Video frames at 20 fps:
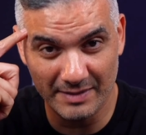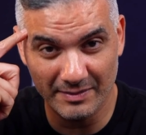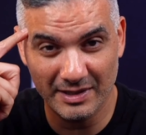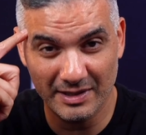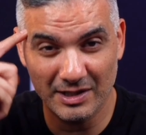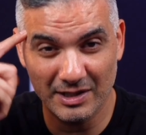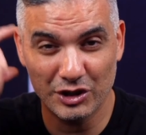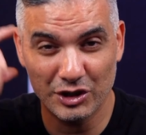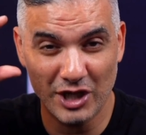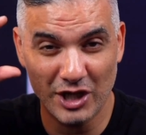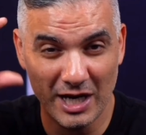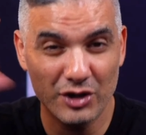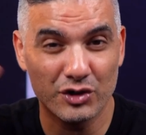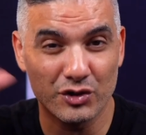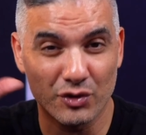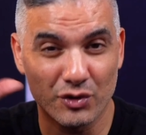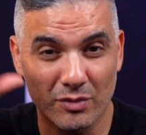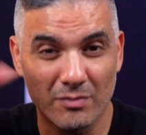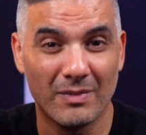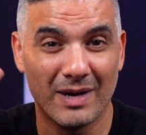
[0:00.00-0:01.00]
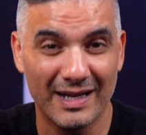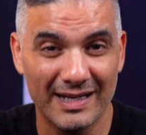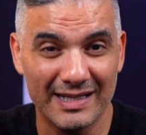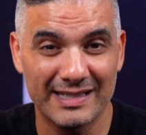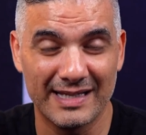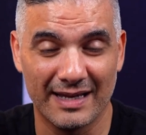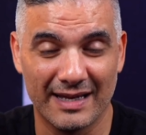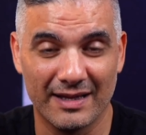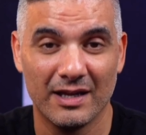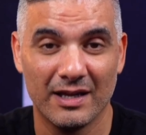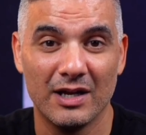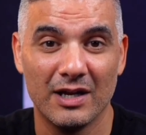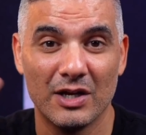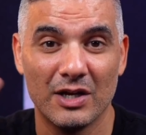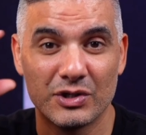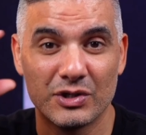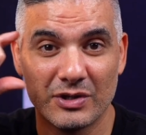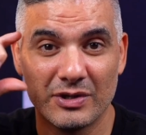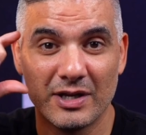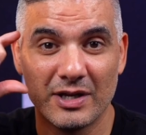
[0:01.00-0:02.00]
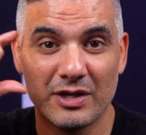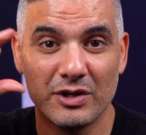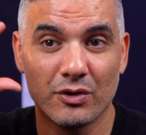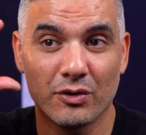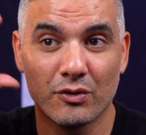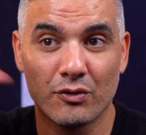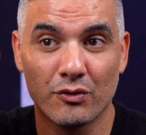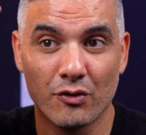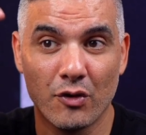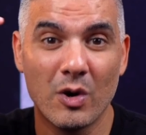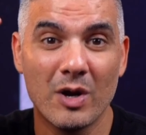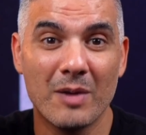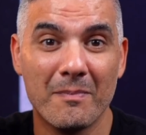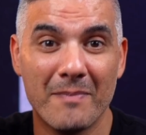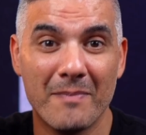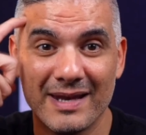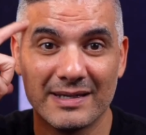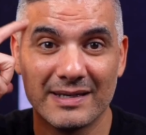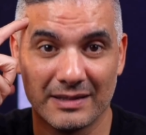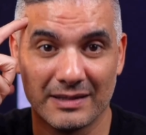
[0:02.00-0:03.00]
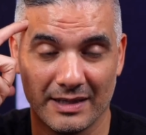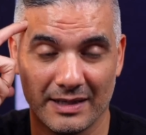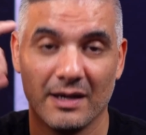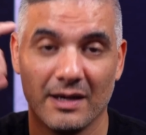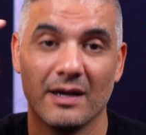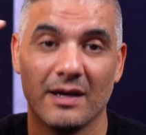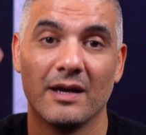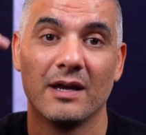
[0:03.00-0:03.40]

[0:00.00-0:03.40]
something to change your mindset so that you're growing mentally.